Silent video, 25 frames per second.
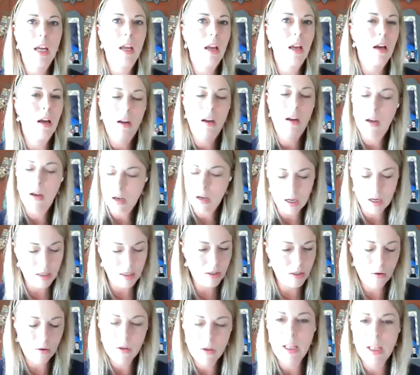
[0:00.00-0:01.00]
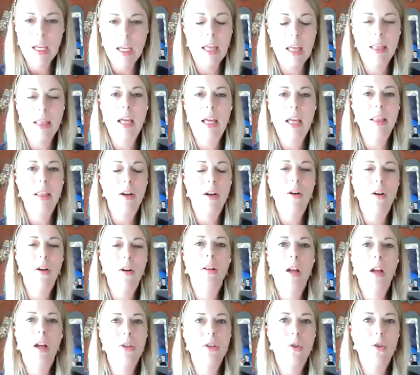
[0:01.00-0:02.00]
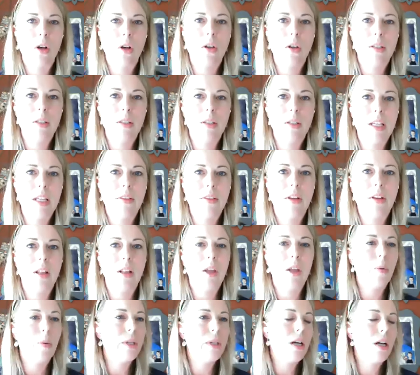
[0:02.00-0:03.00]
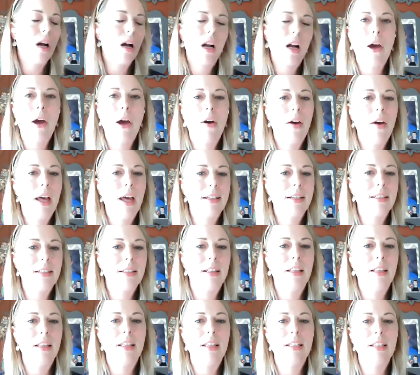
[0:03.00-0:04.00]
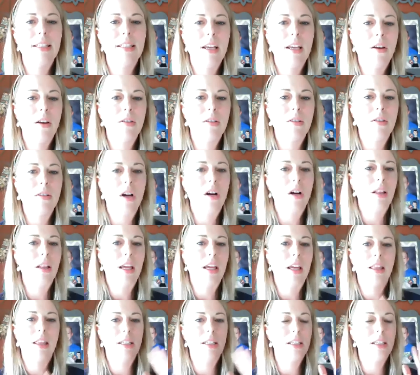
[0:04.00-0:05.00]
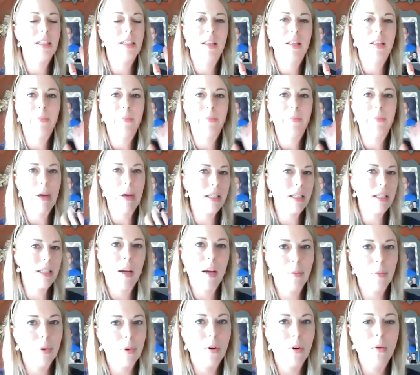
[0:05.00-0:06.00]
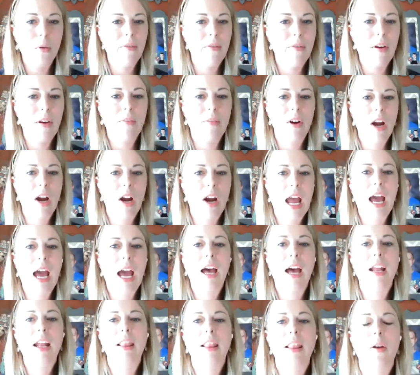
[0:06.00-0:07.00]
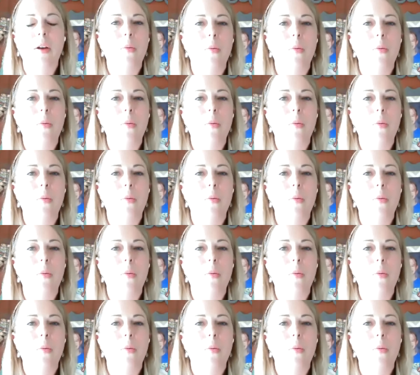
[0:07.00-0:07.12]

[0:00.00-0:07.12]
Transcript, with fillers: I, I totally get that. There are a lot of struggles out there. Like we talk about how excellent the sales are. Like this is the best April we've ever had.